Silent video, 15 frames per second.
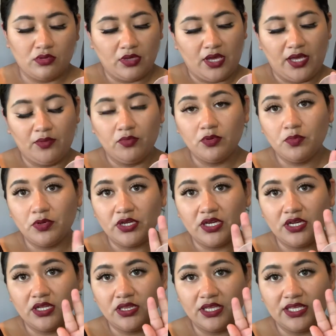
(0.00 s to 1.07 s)
I would put it
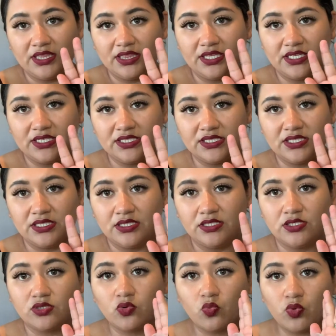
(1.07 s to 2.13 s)
on like this,
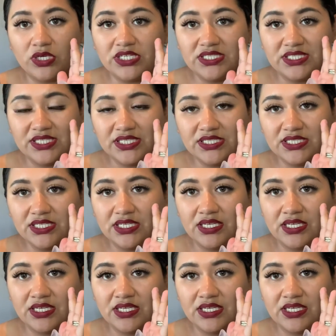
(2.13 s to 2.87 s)
squeeze it,